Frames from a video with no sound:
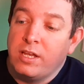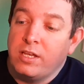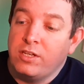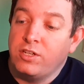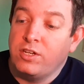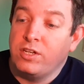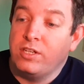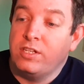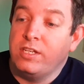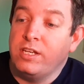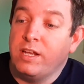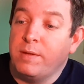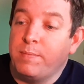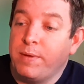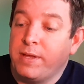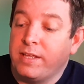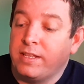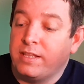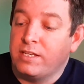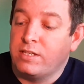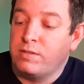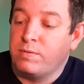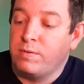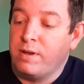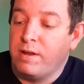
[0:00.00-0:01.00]
As you can see, I picked
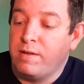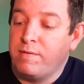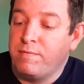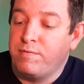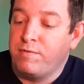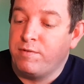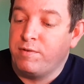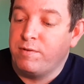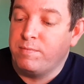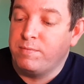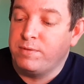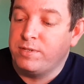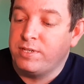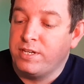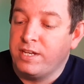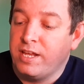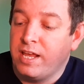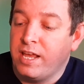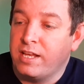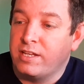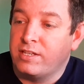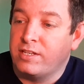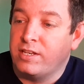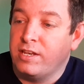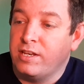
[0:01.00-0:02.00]
this one up from
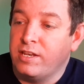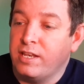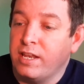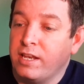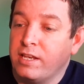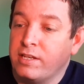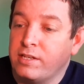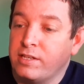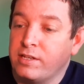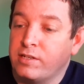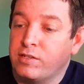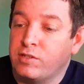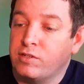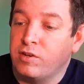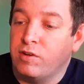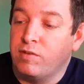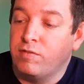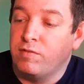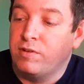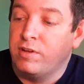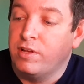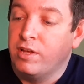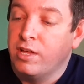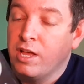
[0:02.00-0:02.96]
CX and you take the stickers off.